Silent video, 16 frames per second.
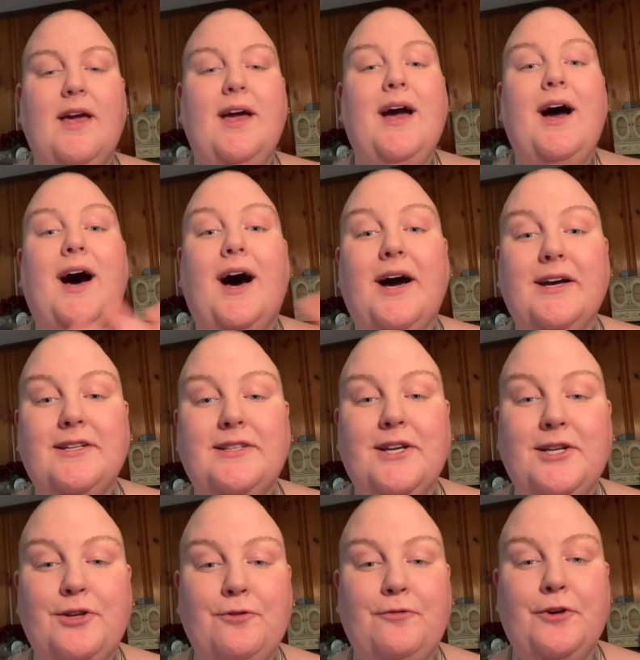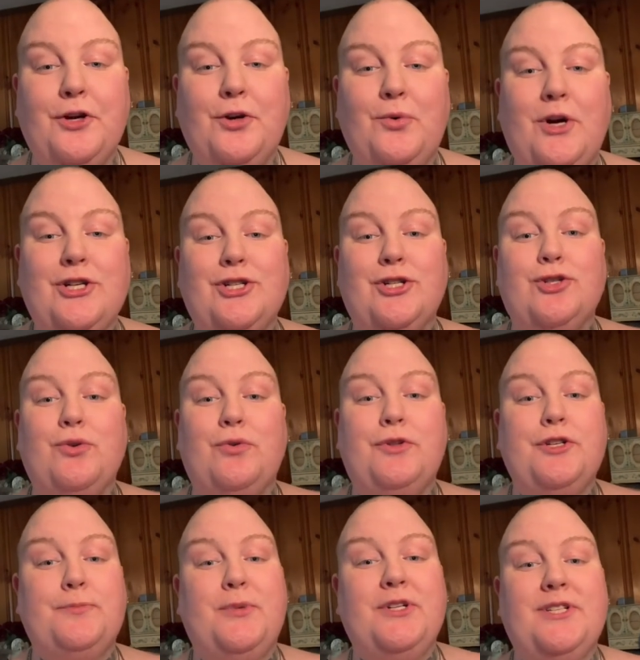Hi, thank you for your question. So
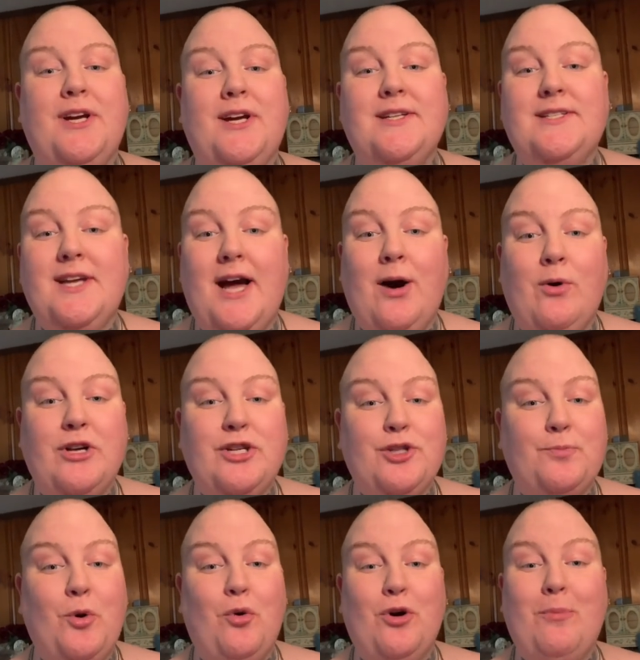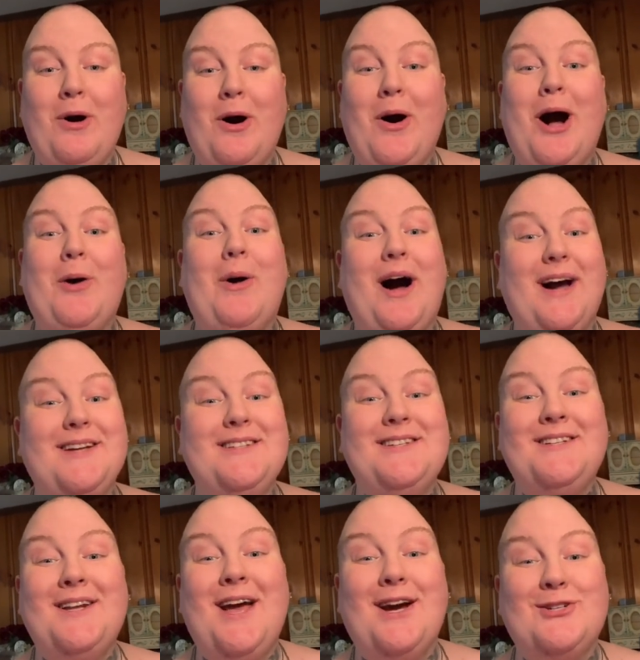this pertains to how I spoke about how I
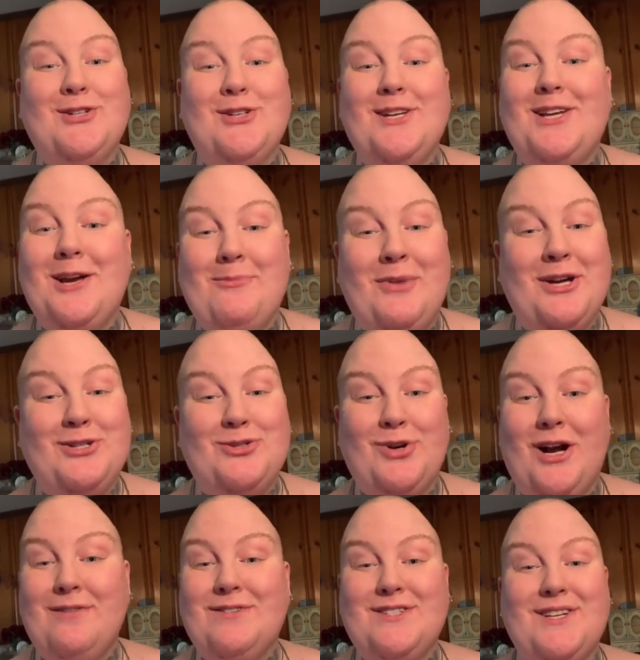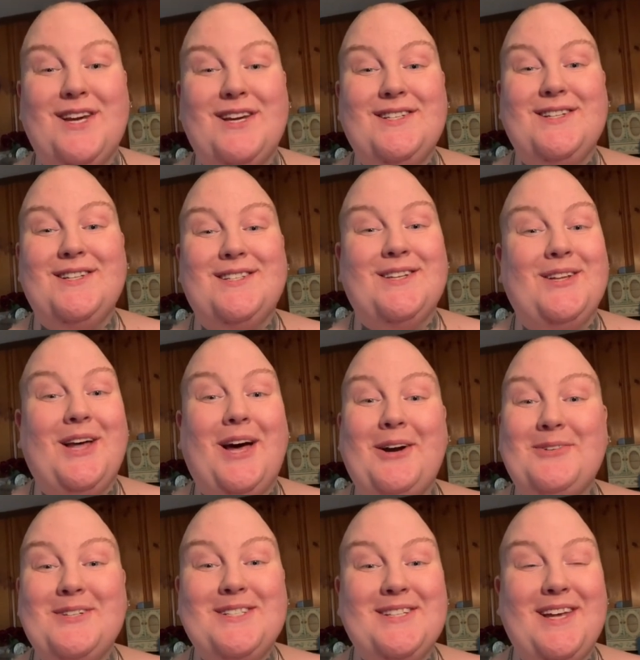didn't actually get my driver's license till
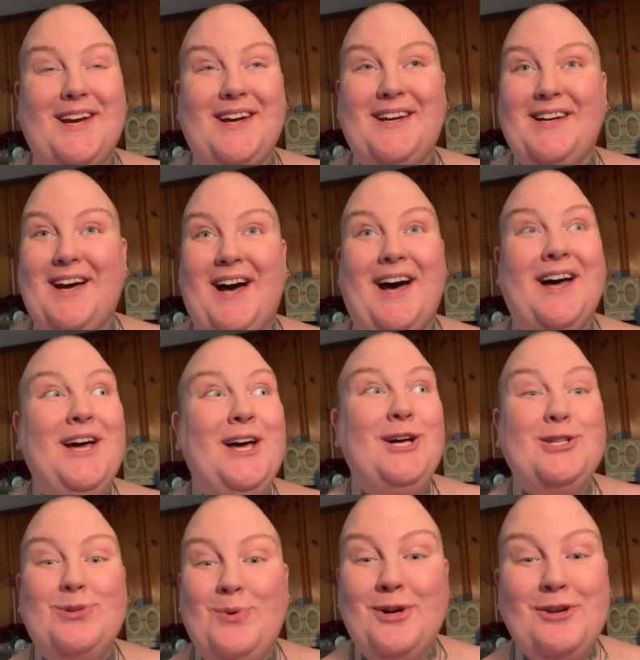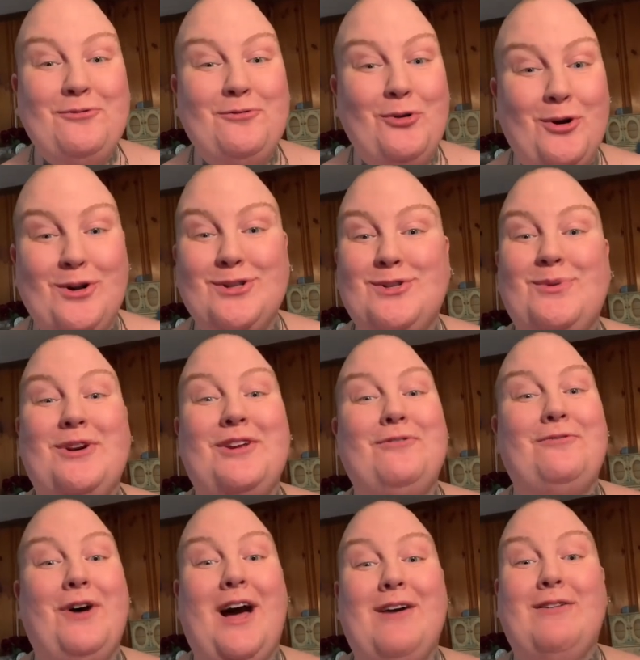I was like 24 or
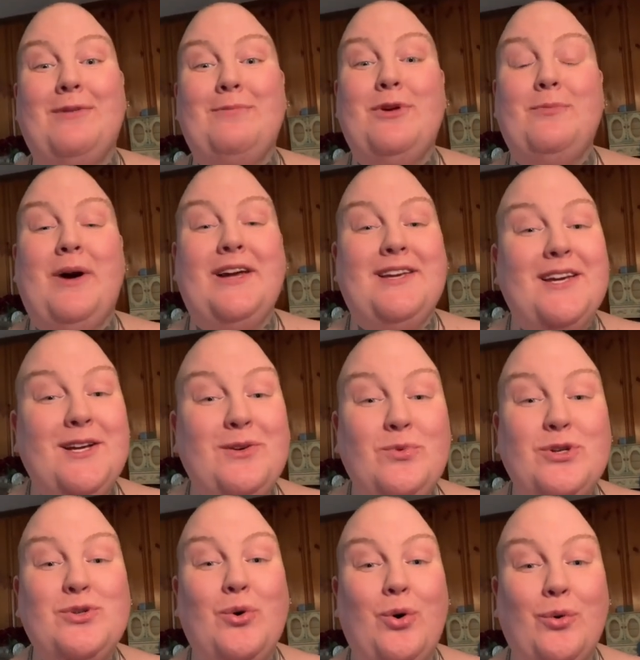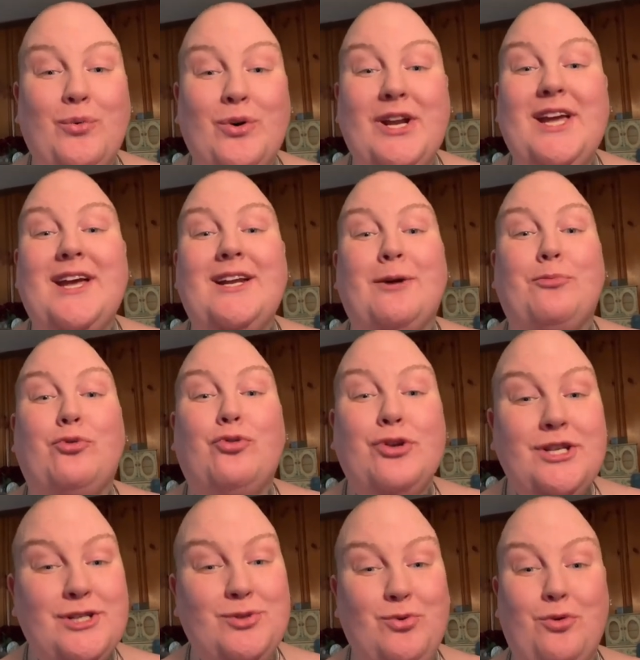25. I mean, my kid was already in a
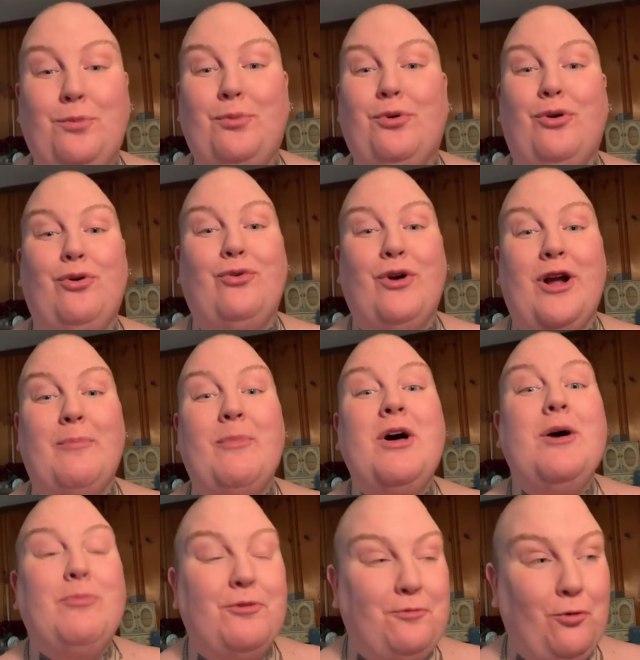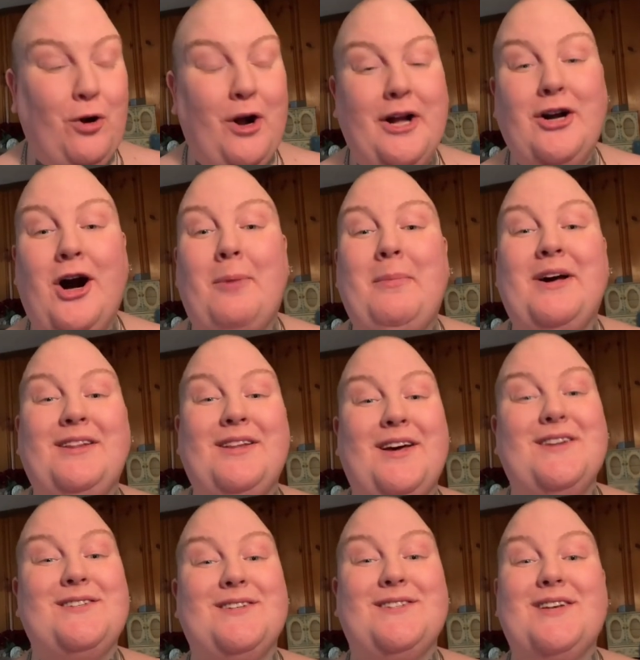preschool program before I got my
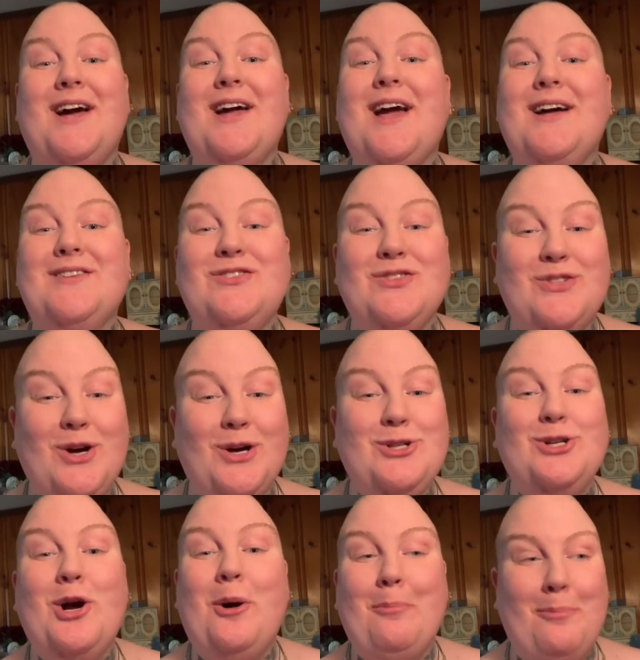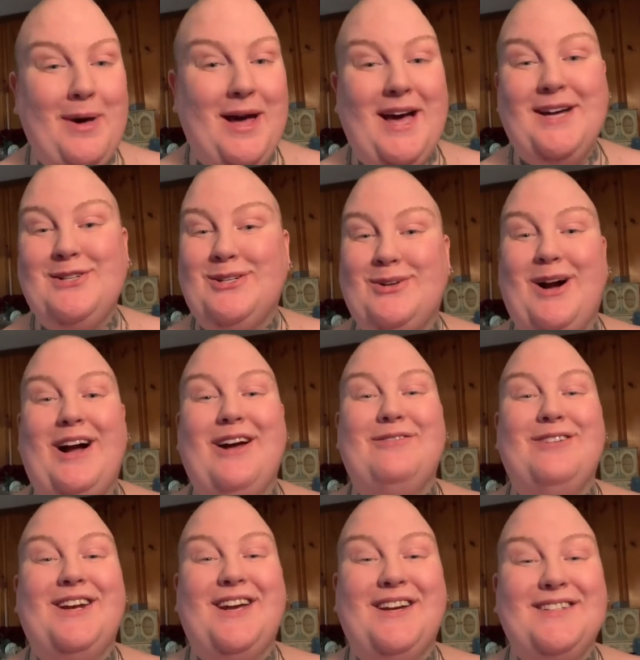license. I had such bad
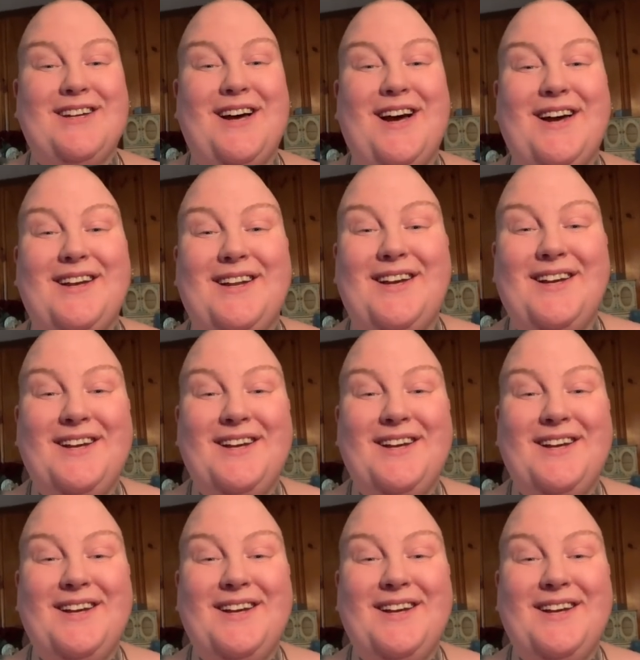driving anxiety.